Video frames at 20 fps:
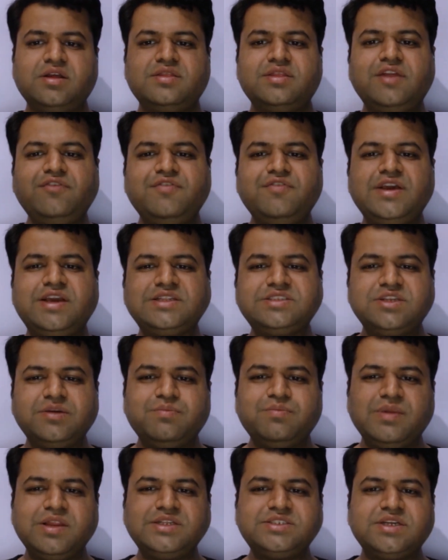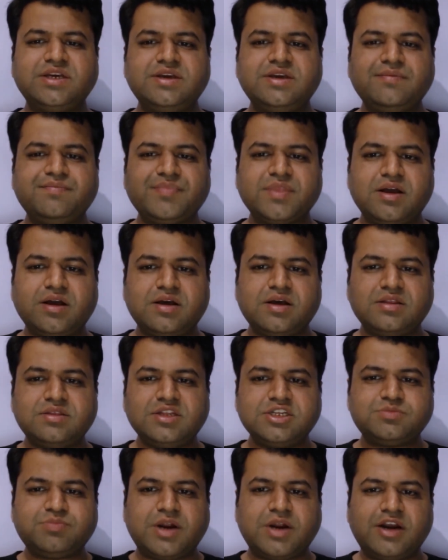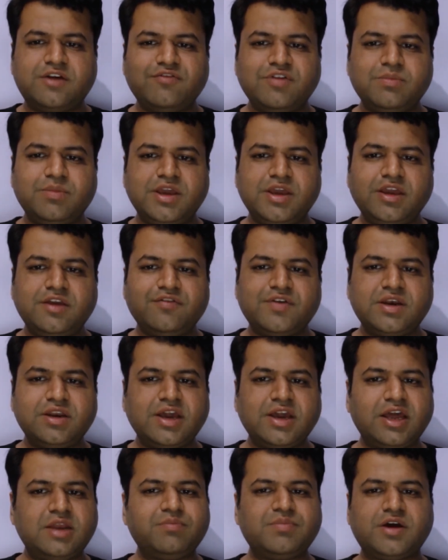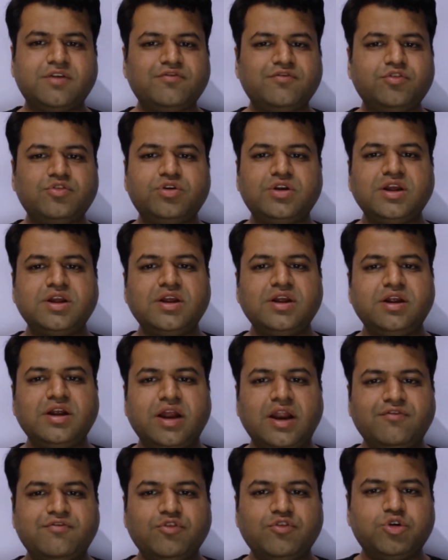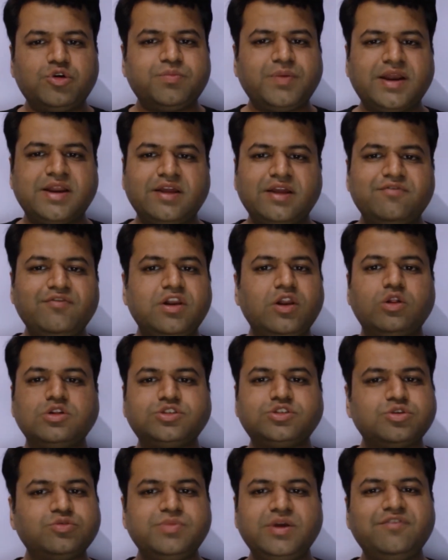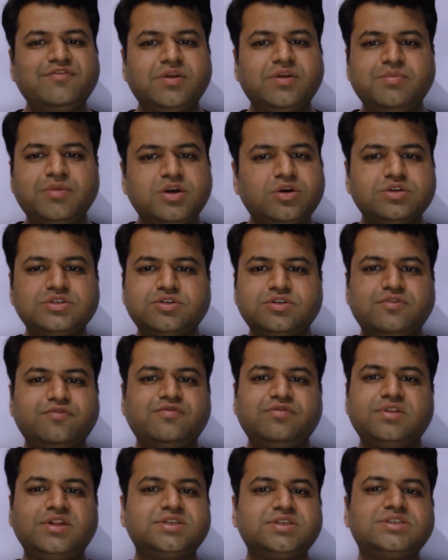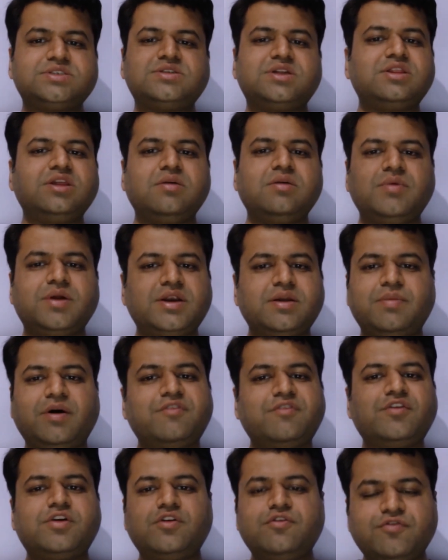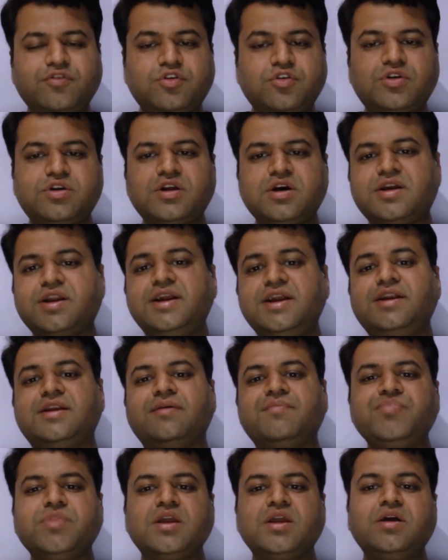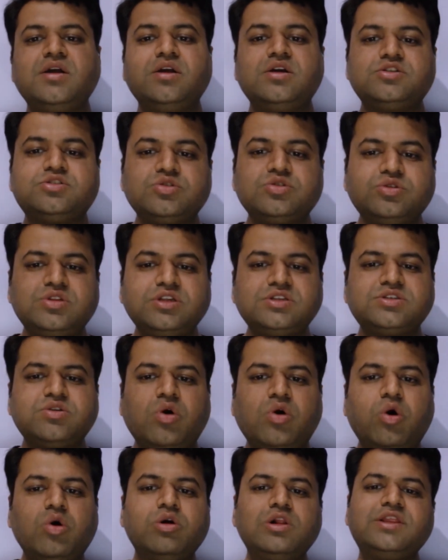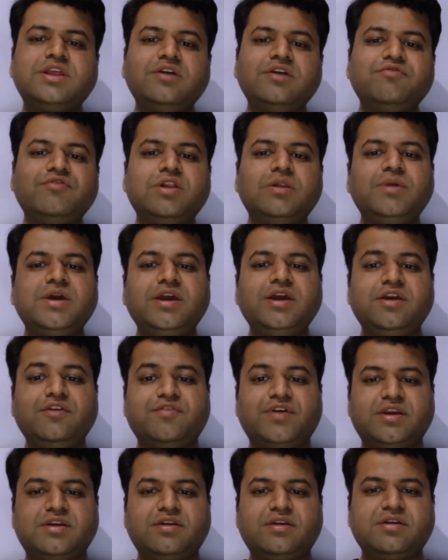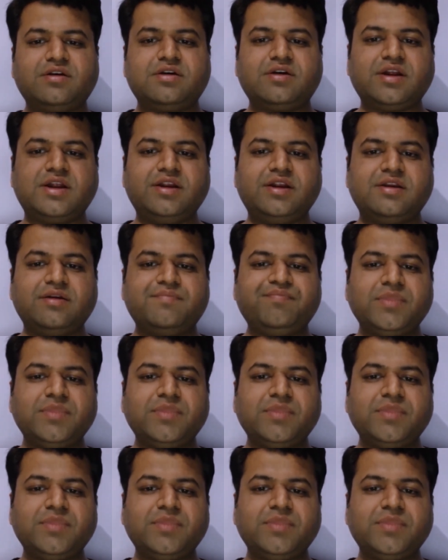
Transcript: then we can simply say uh, this part will be even, n power four, and four power n will also be even because of this is nothing but a power of four, right? So this whole thing will be even, right?